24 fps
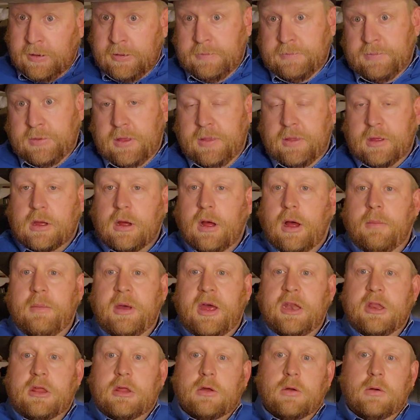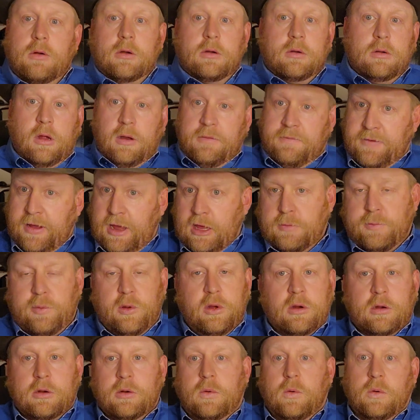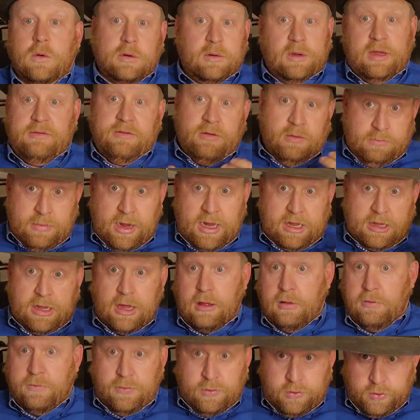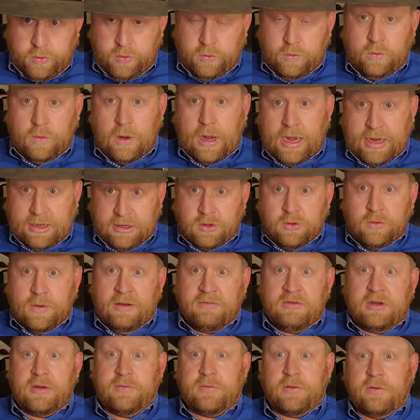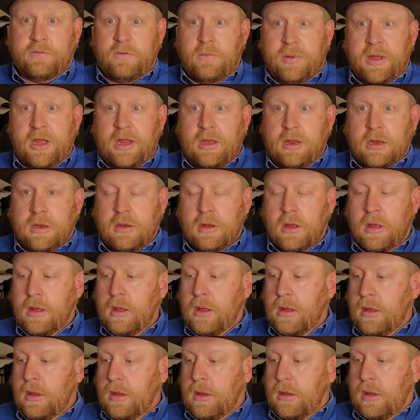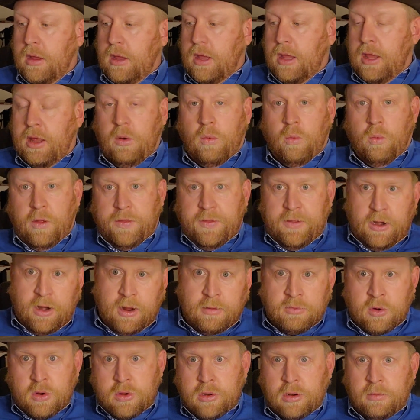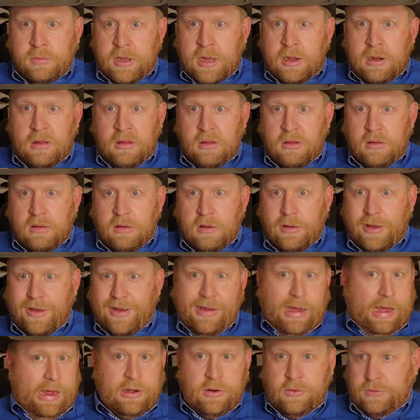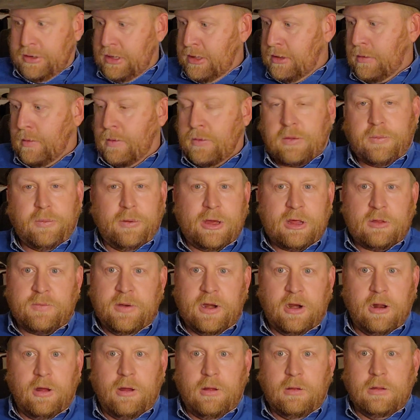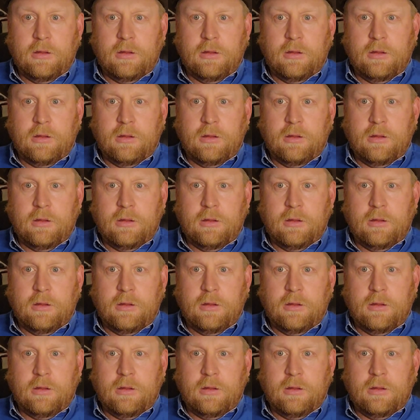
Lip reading: in the comments or on Facebook or even myself, who I do have a different opinion in what the number should have been. I don't disagree with the placement at all.